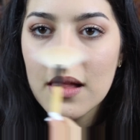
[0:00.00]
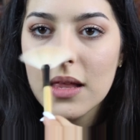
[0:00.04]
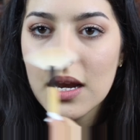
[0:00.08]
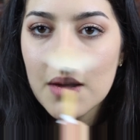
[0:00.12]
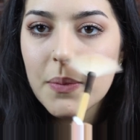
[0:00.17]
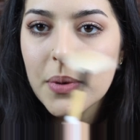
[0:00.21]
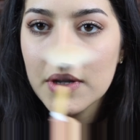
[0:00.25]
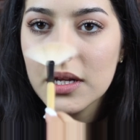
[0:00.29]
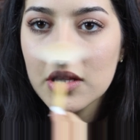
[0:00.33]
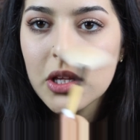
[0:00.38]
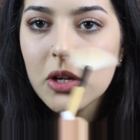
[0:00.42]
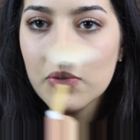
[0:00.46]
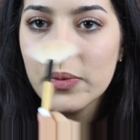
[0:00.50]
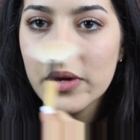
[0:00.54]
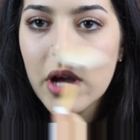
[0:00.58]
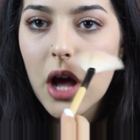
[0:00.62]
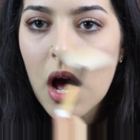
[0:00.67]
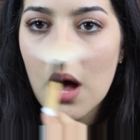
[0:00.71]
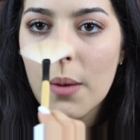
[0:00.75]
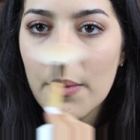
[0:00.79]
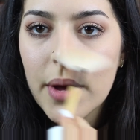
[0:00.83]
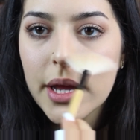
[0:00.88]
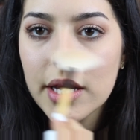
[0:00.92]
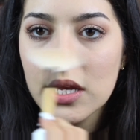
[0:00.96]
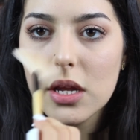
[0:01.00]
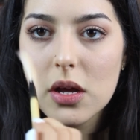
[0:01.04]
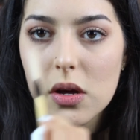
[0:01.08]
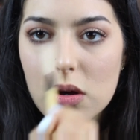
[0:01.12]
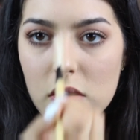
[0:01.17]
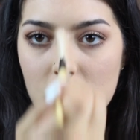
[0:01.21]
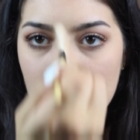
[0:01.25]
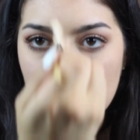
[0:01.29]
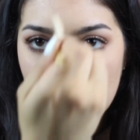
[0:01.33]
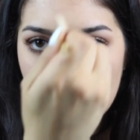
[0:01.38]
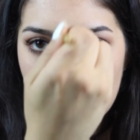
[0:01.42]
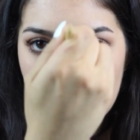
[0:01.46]
And then I put a little bit on my
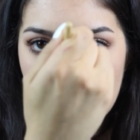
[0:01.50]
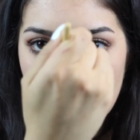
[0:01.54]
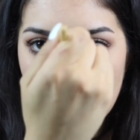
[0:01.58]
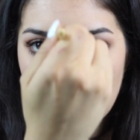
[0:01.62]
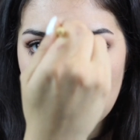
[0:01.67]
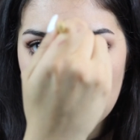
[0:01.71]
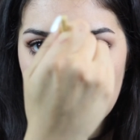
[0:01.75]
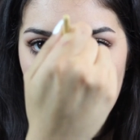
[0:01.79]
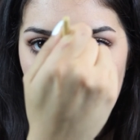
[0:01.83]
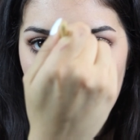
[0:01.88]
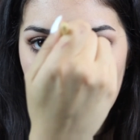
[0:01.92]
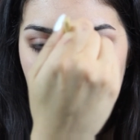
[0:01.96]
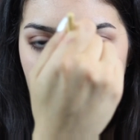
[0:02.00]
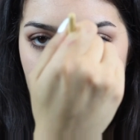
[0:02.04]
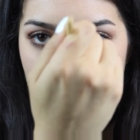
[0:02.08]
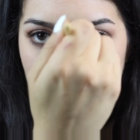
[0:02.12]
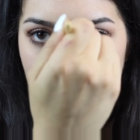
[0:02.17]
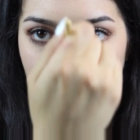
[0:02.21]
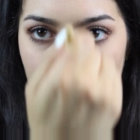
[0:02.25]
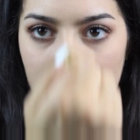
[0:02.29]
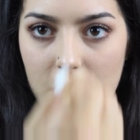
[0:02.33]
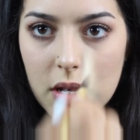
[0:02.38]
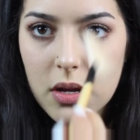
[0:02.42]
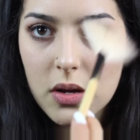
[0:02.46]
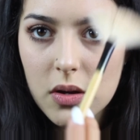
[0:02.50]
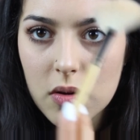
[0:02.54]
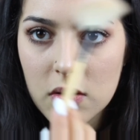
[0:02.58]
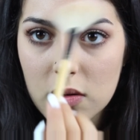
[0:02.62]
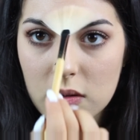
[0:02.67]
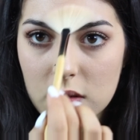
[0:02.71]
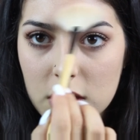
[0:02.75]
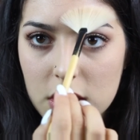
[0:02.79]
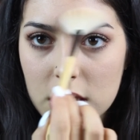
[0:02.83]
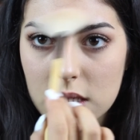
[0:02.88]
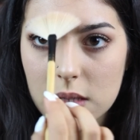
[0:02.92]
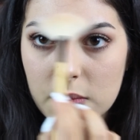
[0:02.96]
nose, the bridge of my
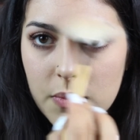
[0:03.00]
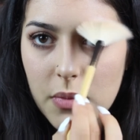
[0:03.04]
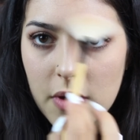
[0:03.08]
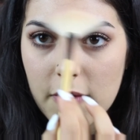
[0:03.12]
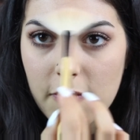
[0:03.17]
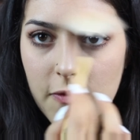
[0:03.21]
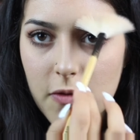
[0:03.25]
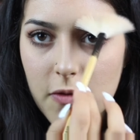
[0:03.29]
nose, my